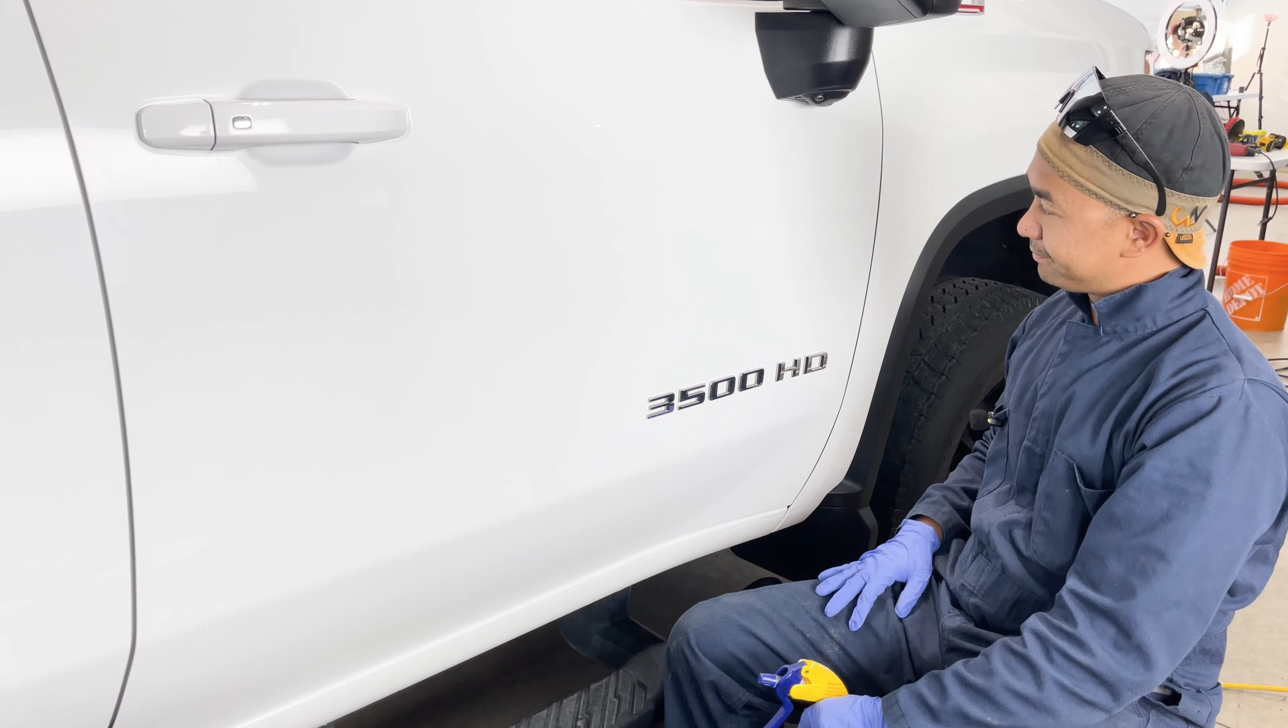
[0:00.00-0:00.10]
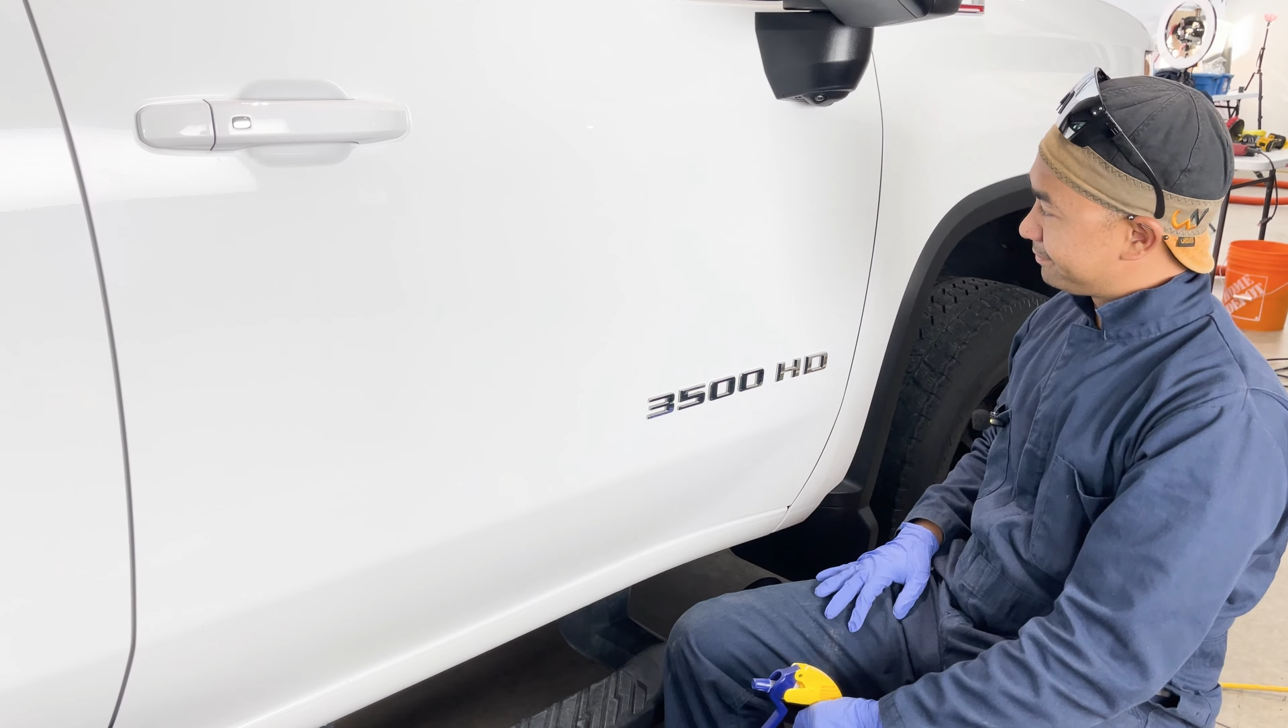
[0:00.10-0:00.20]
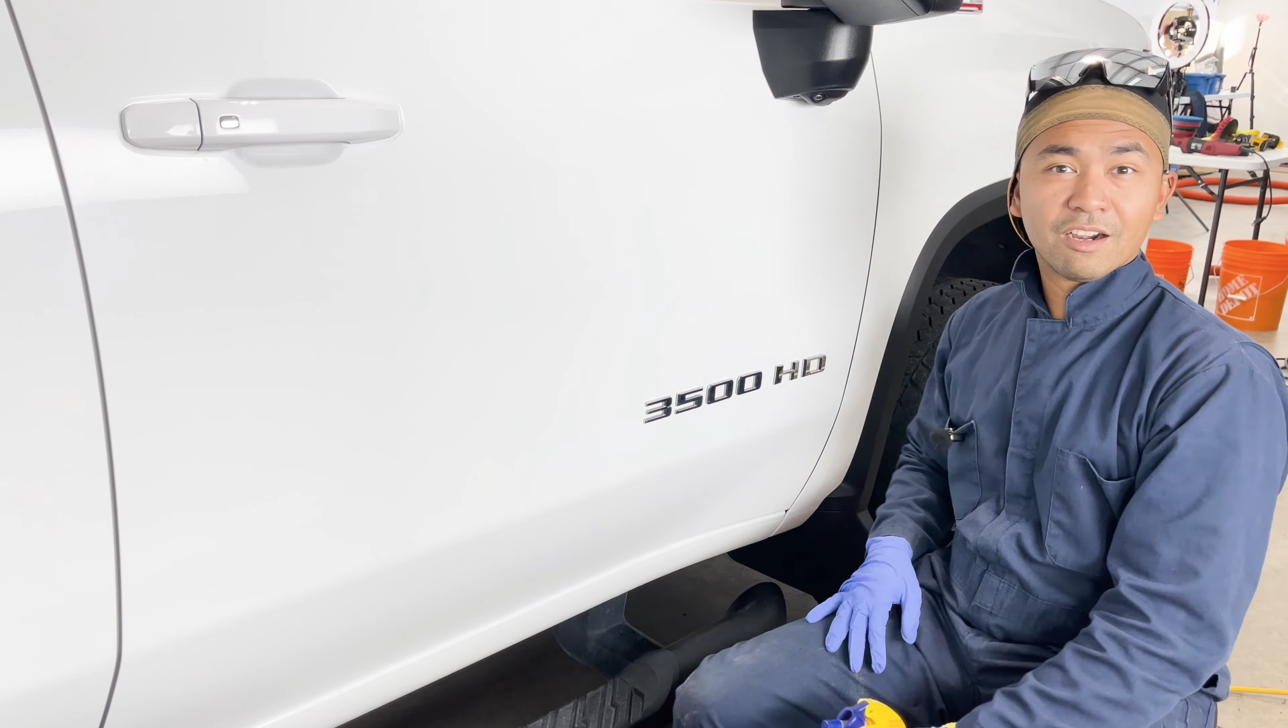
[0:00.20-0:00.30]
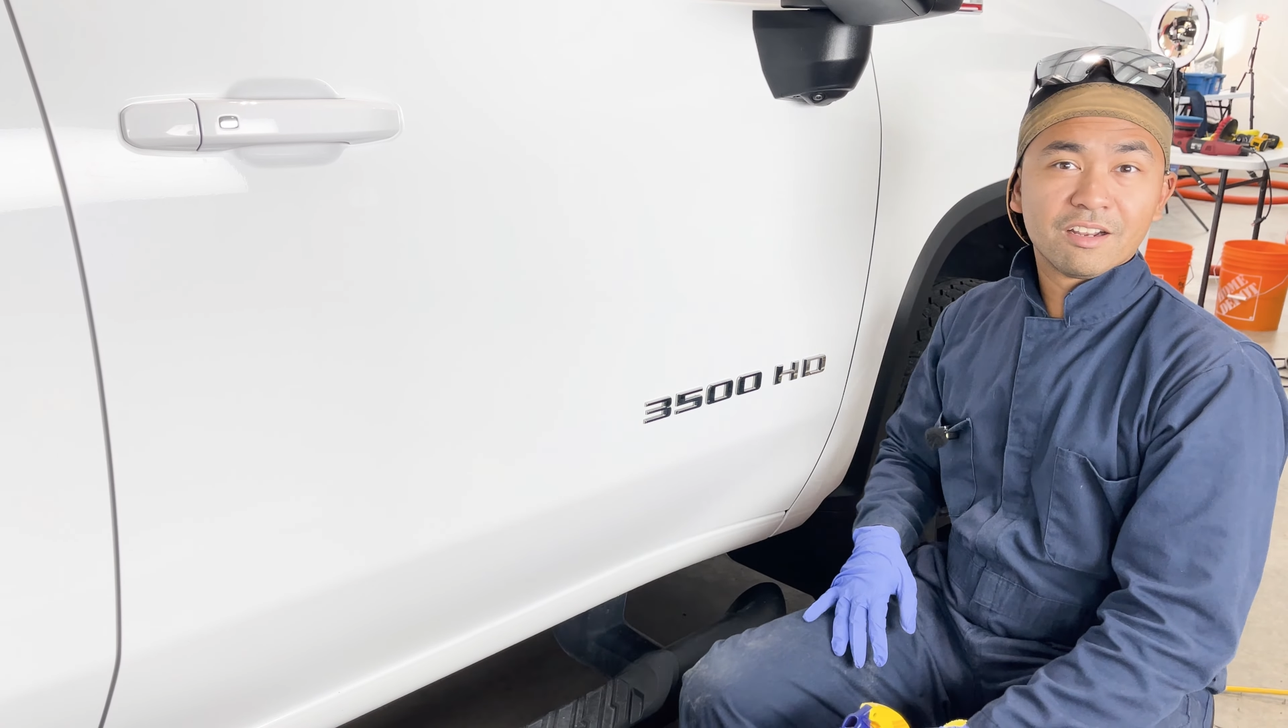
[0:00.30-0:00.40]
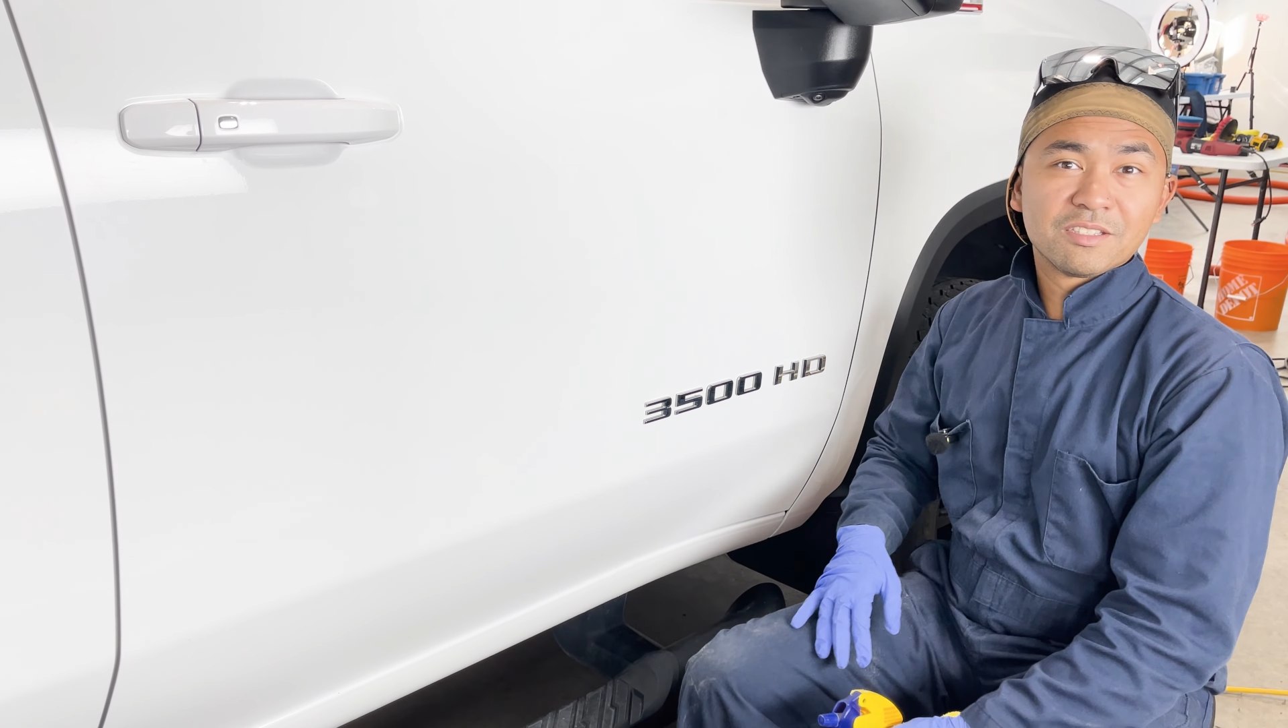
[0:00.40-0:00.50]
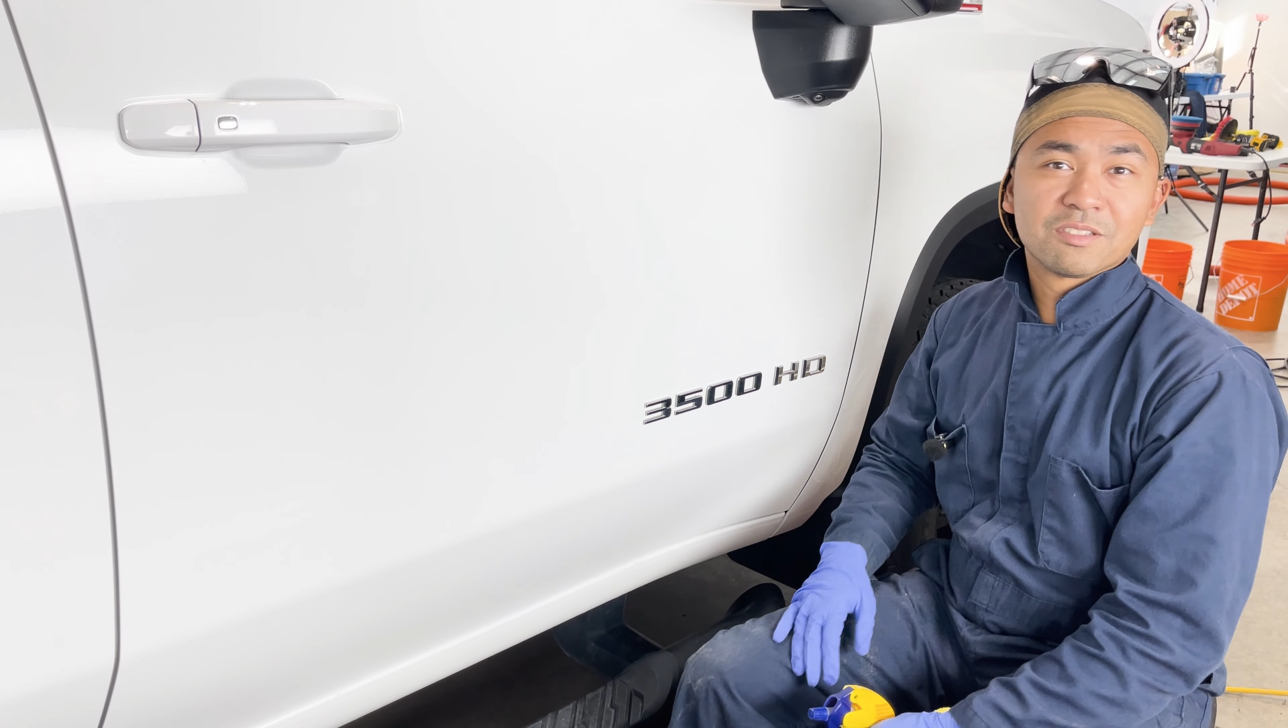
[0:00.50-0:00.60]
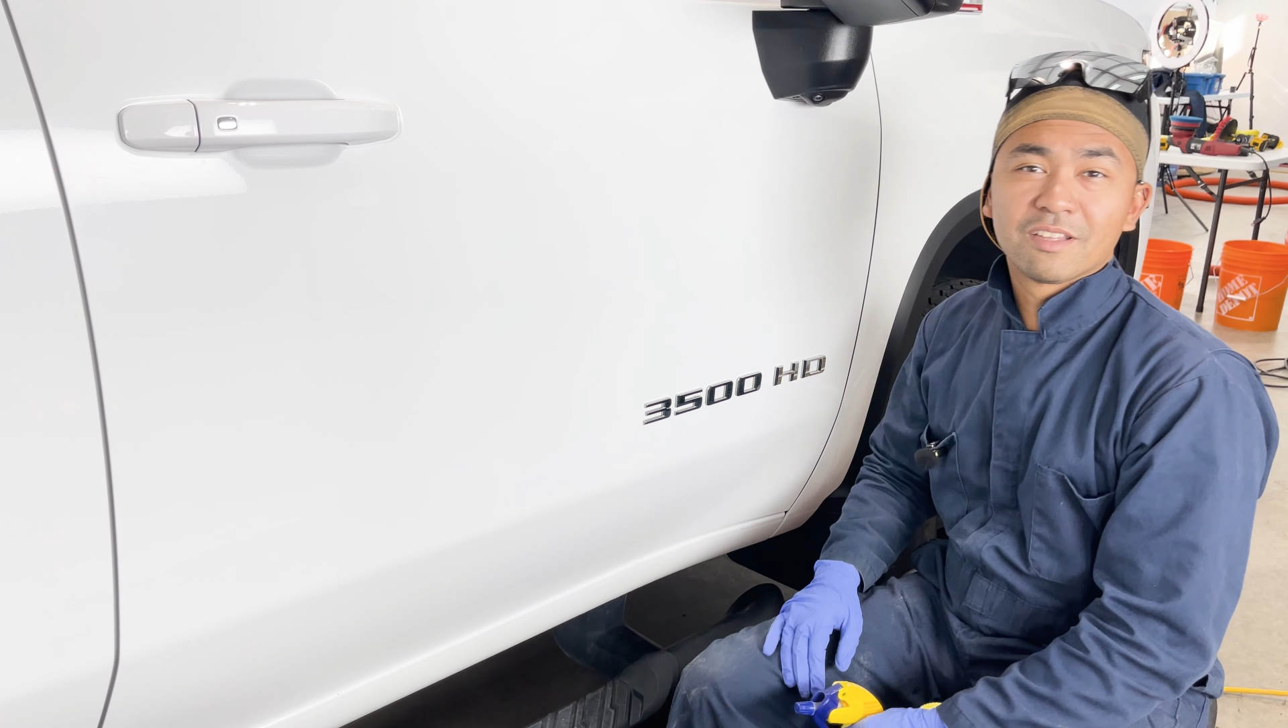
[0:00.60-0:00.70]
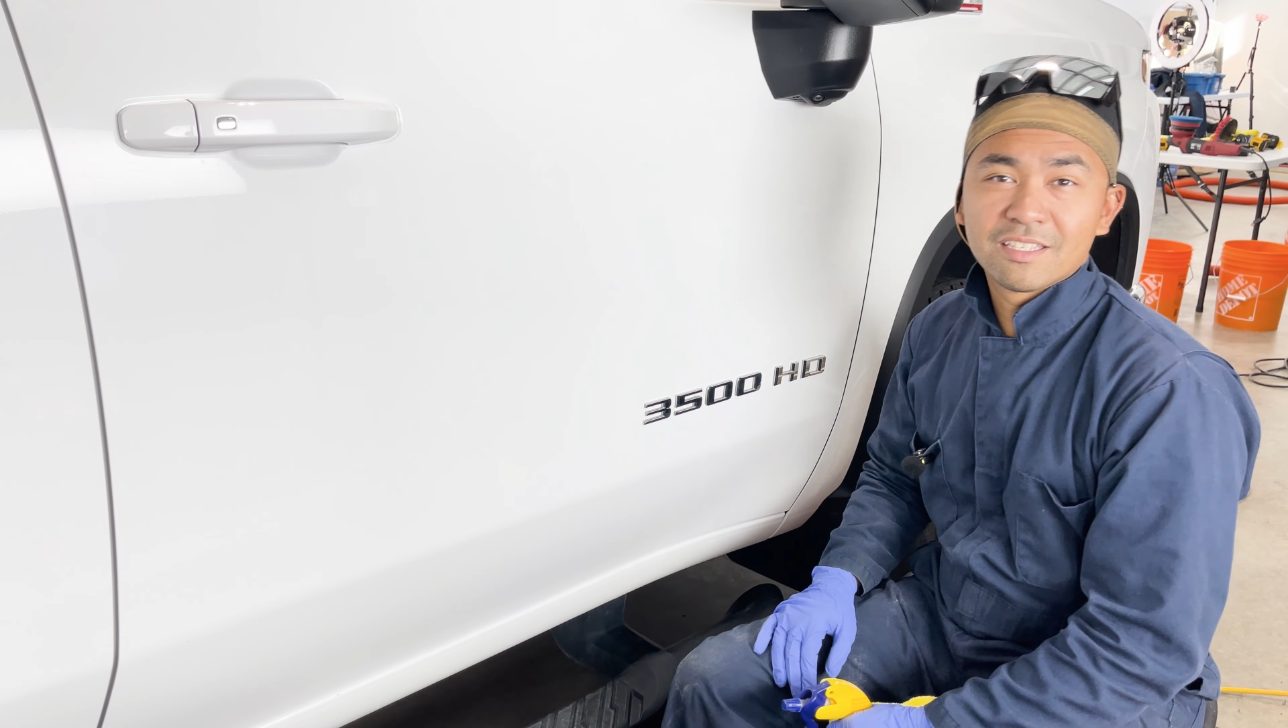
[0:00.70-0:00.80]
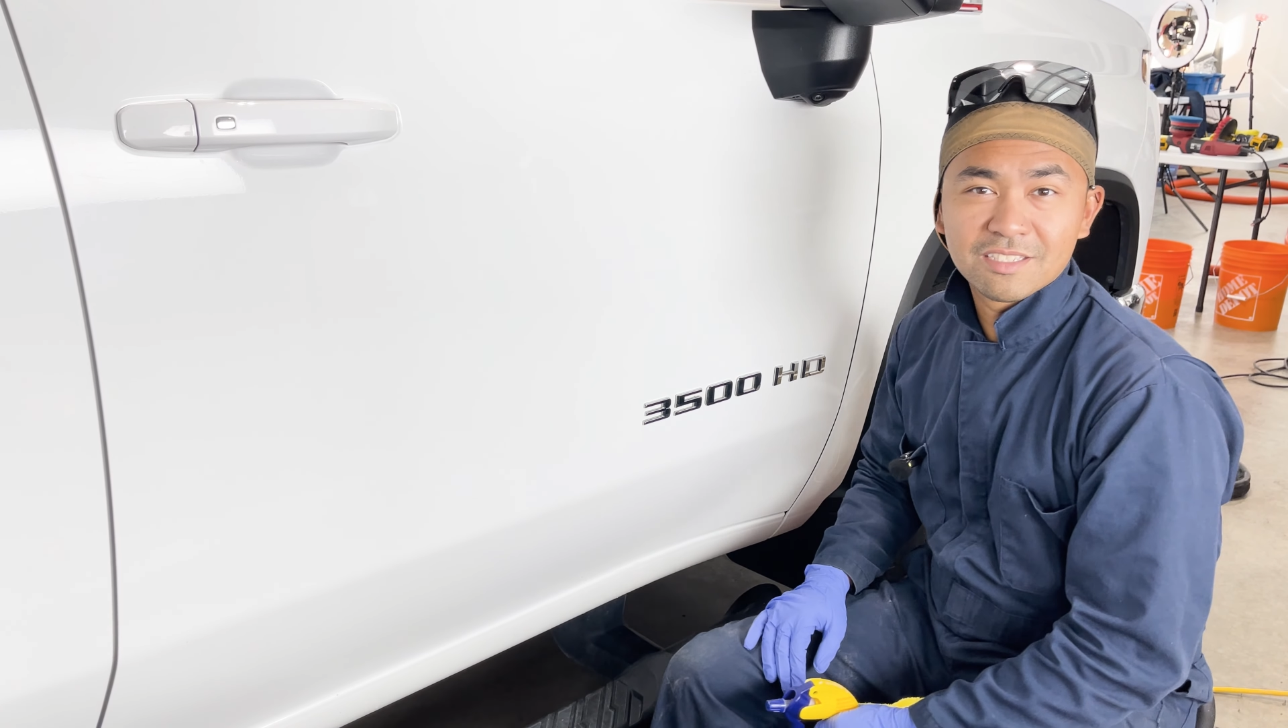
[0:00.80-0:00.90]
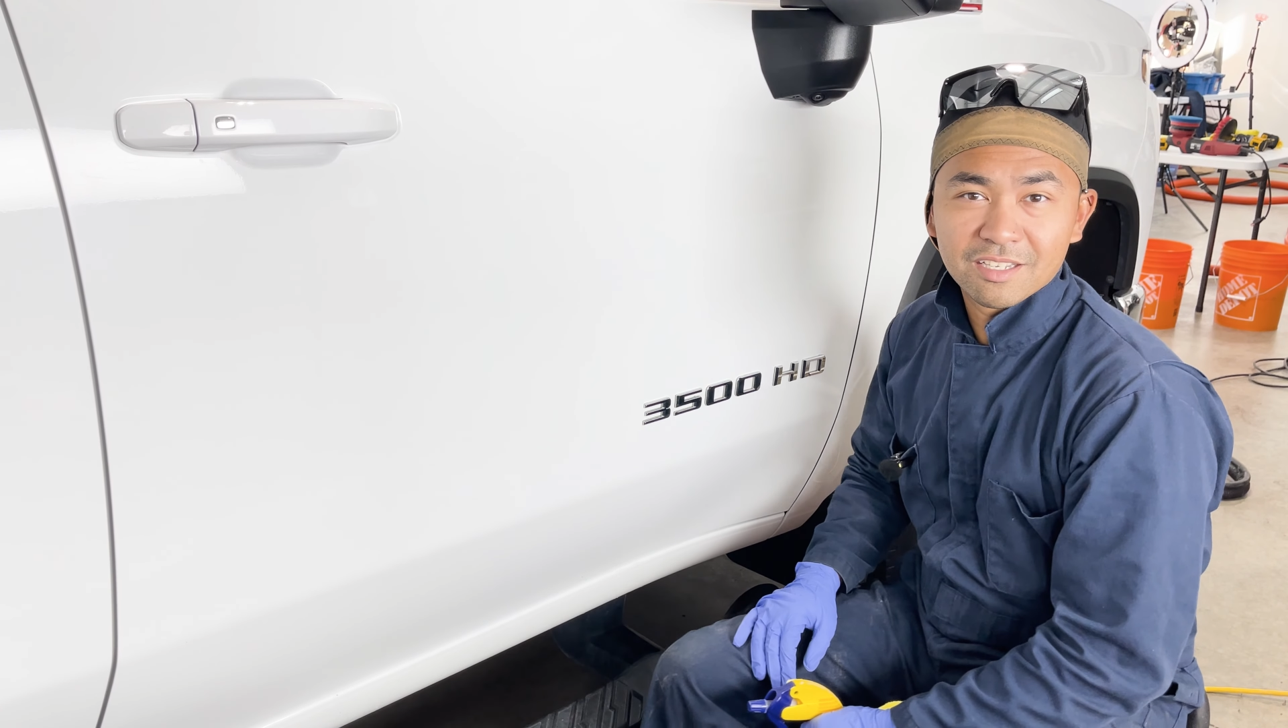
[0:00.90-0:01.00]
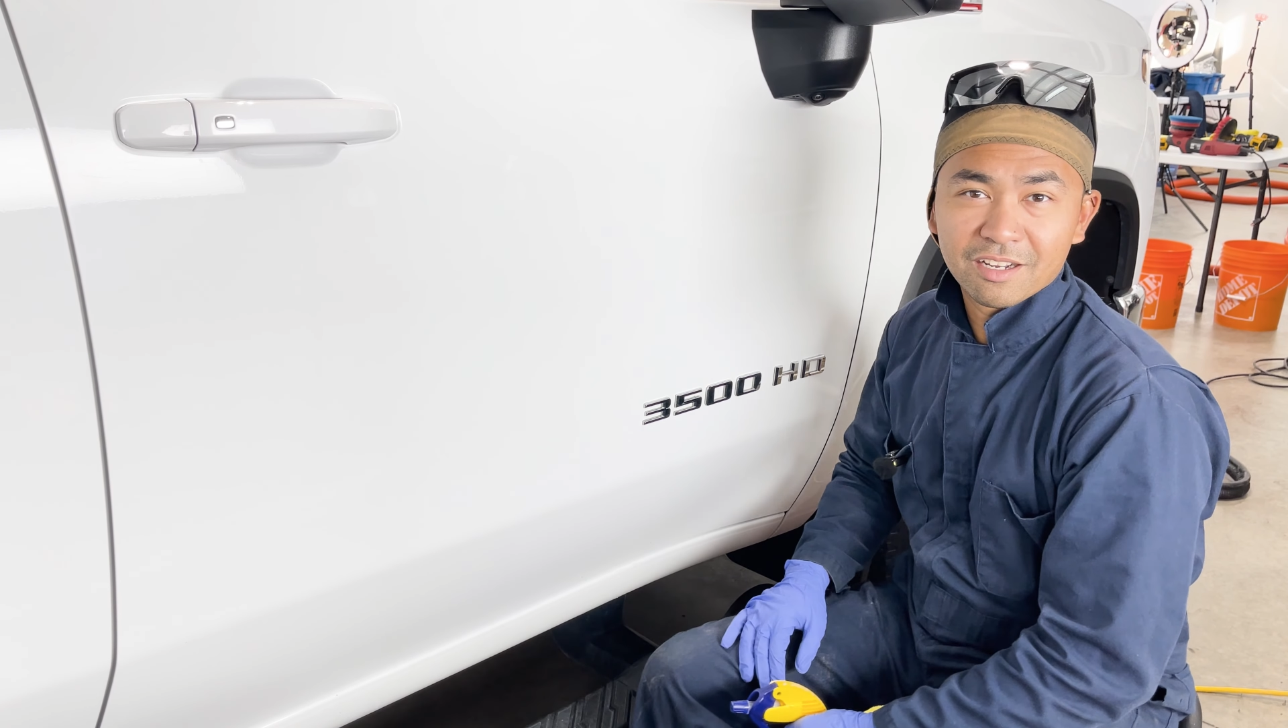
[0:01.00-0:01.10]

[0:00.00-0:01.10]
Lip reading: All right, so that's it.